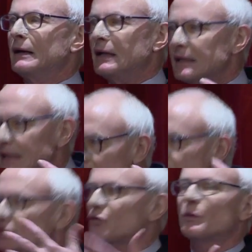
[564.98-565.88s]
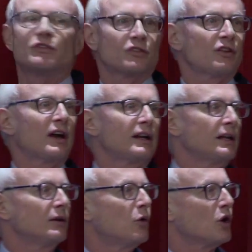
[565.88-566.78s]
engages with
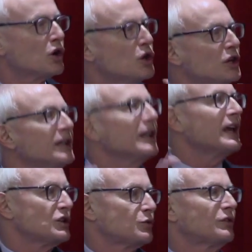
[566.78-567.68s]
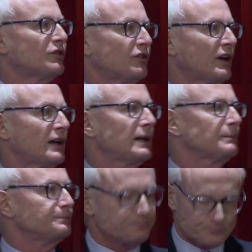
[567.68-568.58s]
society or could engage with society.
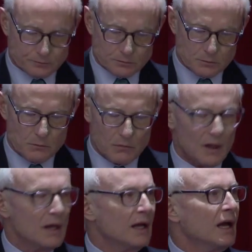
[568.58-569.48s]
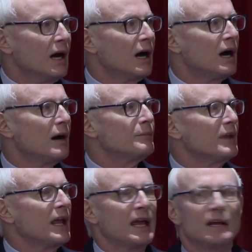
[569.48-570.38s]

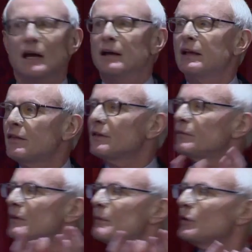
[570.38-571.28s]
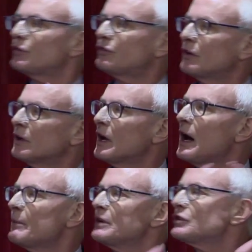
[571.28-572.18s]
And I think the most
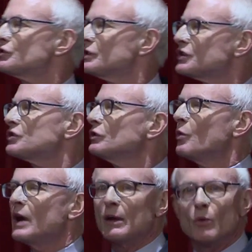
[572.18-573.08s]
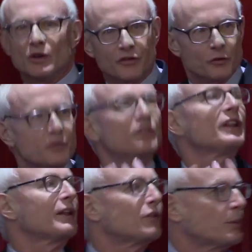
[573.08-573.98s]
common traditional way was through
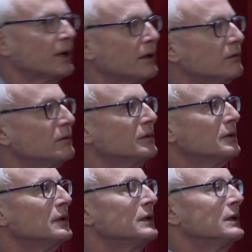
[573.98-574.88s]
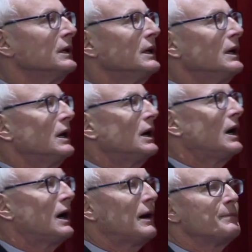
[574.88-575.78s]
philanthropy.
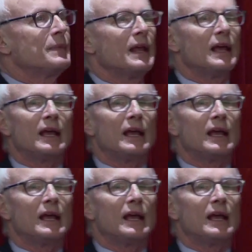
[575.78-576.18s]
And